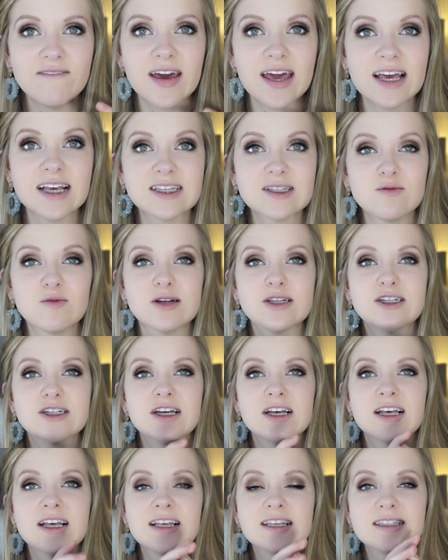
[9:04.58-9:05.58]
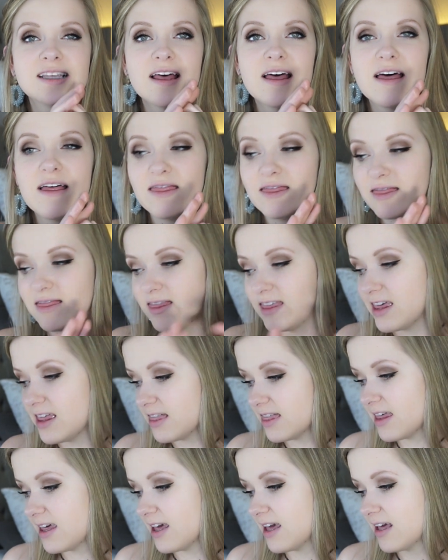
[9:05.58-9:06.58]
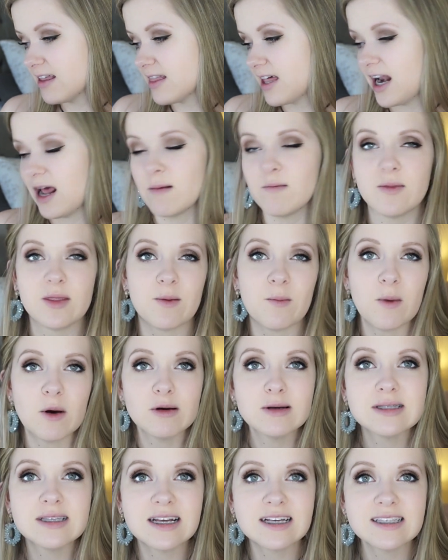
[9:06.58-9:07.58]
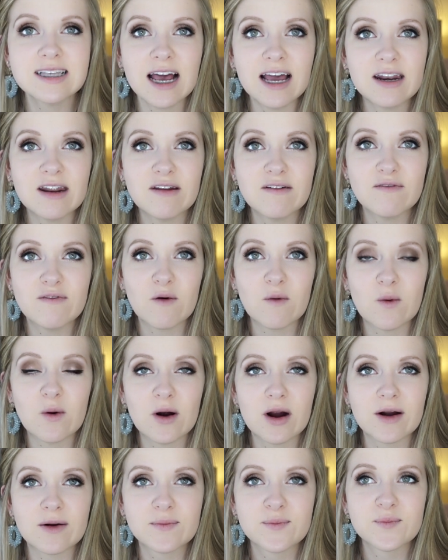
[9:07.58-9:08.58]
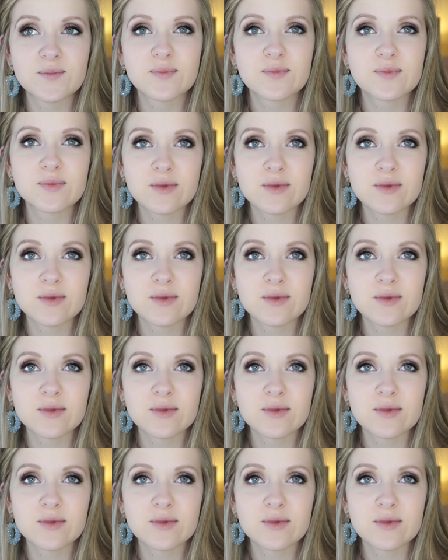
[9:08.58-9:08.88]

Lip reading: face, which is the thing that I'm the most excited for.